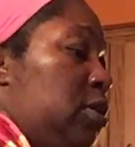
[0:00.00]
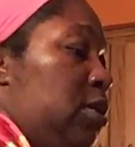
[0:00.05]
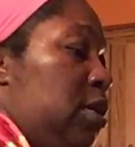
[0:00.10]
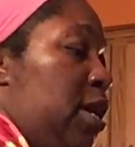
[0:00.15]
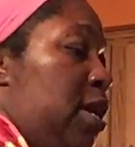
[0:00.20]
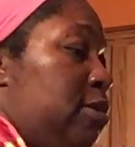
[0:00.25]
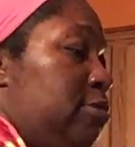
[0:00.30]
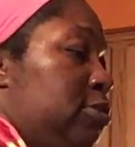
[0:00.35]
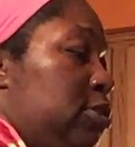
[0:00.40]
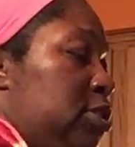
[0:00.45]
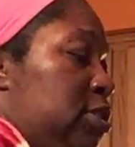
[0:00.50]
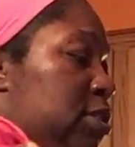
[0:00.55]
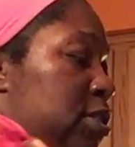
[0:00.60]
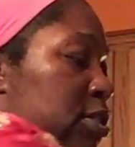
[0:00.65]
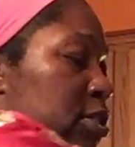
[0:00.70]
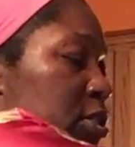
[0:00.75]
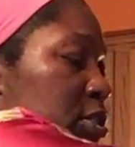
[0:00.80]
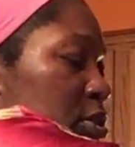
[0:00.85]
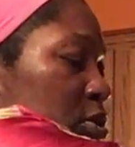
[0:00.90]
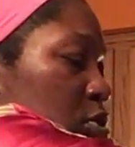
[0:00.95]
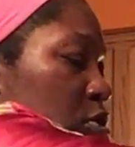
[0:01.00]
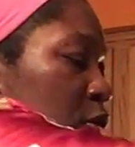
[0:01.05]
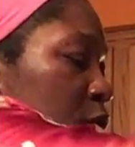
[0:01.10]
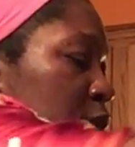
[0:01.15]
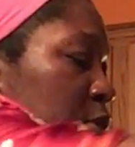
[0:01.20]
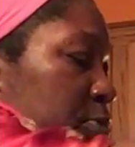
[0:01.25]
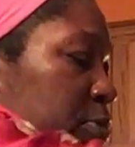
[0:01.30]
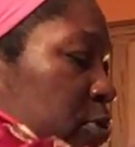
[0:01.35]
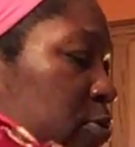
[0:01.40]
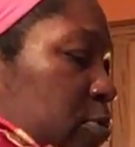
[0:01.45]
it how she said. She said, no,
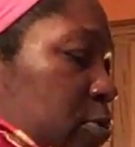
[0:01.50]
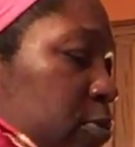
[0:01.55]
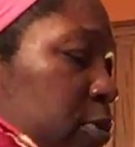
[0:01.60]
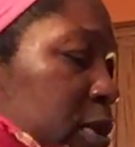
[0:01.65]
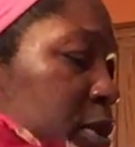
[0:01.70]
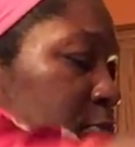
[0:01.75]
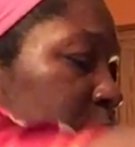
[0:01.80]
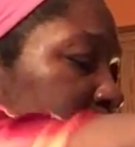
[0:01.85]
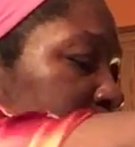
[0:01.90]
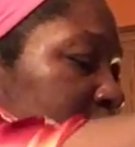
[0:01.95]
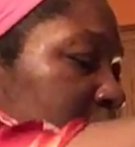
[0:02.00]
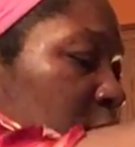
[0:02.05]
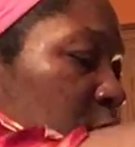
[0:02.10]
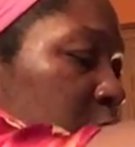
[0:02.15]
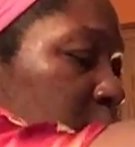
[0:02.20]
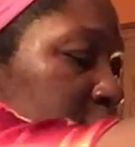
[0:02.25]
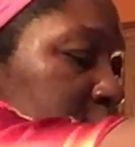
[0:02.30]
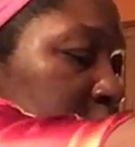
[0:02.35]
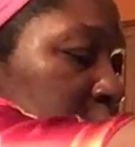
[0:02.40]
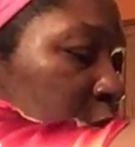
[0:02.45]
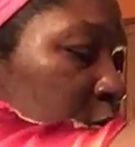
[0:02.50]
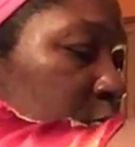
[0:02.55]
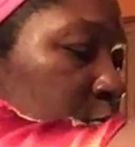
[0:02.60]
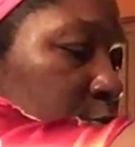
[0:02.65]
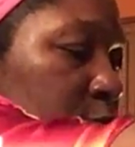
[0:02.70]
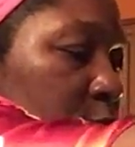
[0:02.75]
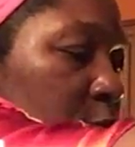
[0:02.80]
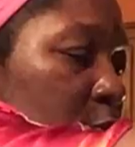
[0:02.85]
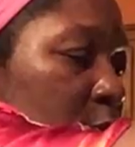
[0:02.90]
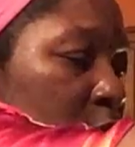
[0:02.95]
honey, we don't want nothing we got to crunch on.
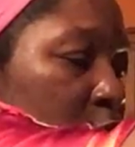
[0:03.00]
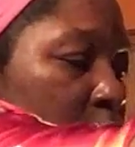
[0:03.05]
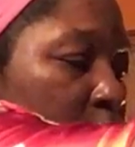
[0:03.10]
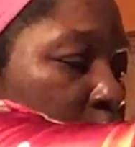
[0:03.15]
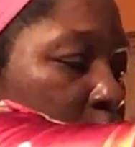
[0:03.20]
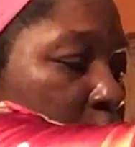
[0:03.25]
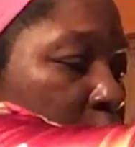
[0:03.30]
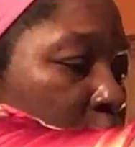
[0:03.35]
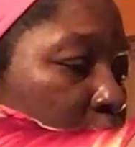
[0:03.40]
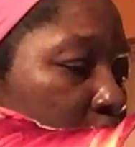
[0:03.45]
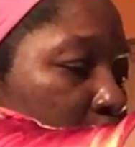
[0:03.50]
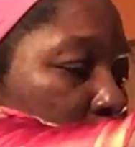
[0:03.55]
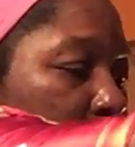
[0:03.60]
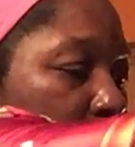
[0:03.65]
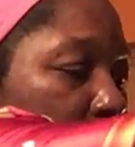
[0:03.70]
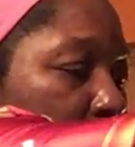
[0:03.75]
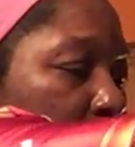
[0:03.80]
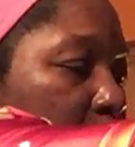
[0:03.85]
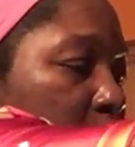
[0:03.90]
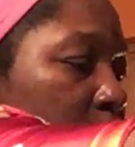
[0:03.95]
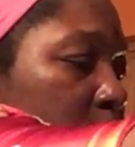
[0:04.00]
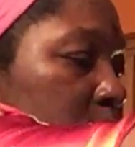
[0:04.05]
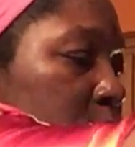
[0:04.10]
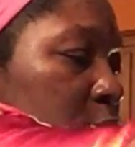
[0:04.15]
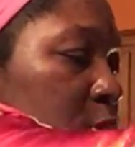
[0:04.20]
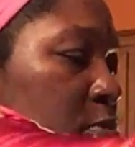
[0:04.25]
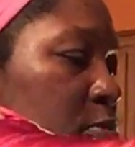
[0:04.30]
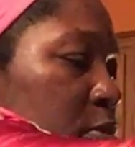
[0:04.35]
Okay? So you